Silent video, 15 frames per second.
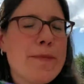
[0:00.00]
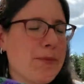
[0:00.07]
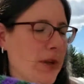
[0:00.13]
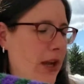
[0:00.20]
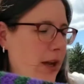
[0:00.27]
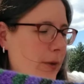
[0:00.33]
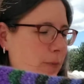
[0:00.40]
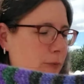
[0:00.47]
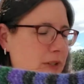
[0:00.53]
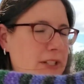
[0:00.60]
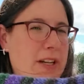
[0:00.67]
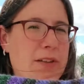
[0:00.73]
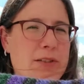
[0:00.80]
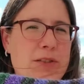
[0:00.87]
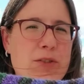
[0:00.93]
went
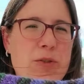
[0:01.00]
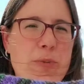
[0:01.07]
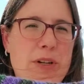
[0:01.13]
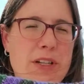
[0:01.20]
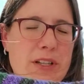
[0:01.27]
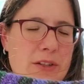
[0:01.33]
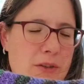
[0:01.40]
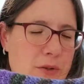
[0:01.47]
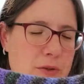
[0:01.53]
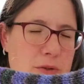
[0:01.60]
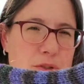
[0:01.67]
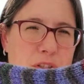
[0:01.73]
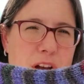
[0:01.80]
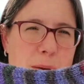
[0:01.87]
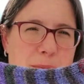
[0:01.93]
down to one of the local
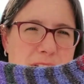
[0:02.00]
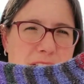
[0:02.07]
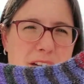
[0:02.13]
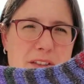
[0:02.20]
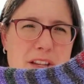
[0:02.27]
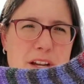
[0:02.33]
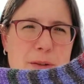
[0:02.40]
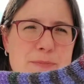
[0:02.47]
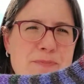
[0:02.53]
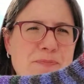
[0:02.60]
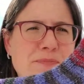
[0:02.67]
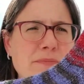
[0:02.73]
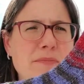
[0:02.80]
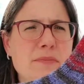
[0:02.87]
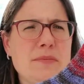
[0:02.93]
shops down there
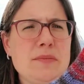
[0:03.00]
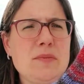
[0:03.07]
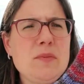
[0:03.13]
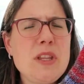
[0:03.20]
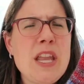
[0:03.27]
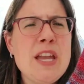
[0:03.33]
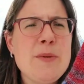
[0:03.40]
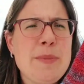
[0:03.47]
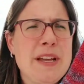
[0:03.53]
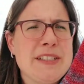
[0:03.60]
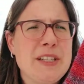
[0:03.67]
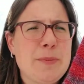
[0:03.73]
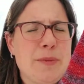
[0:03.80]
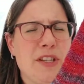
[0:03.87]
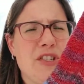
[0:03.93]
and picked
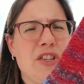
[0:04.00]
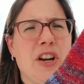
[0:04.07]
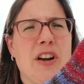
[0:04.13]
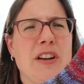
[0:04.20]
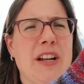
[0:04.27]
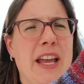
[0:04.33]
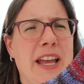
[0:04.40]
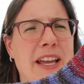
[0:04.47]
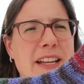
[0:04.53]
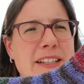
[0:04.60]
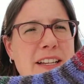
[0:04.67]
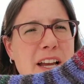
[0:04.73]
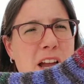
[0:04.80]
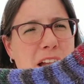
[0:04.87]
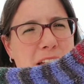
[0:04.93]
up this yarn,
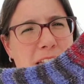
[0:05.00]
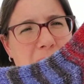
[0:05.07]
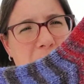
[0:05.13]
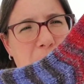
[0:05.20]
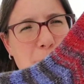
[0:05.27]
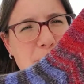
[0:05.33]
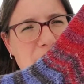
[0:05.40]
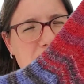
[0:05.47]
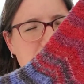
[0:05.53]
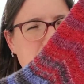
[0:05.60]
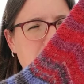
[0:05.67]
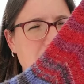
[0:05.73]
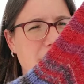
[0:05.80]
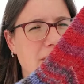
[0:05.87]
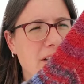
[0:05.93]
and I absolutely
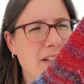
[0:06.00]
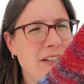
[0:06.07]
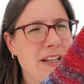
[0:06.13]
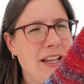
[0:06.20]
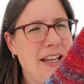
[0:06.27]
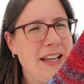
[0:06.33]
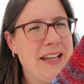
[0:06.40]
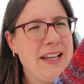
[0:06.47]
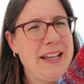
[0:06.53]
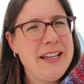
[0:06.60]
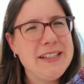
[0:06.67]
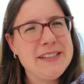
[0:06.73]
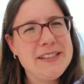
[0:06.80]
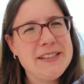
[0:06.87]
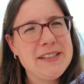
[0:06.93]
love it.
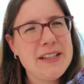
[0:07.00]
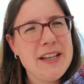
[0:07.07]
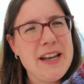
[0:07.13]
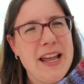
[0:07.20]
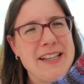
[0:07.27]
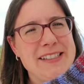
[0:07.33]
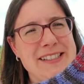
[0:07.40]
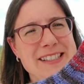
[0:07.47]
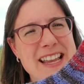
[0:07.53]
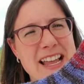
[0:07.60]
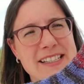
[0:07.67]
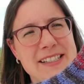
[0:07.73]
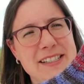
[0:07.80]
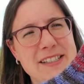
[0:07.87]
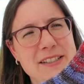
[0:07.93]
It's a nice,
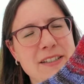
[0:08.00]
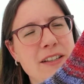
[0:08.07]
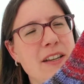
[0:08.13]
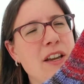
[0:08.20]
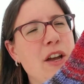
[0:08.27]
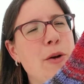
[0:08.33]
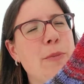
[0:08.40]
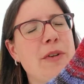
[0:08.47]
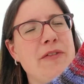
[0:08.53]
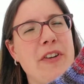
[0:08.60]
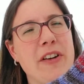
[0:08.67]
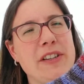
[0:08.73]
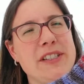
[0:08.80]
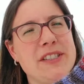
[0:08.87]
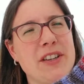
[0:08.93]
dense, but
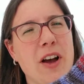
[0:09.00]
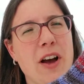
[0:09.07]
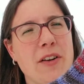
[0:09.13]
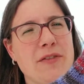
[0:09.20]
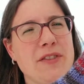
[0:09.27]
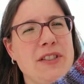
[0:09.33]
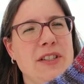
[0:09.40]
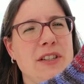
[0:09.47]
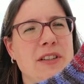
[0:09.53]
very soft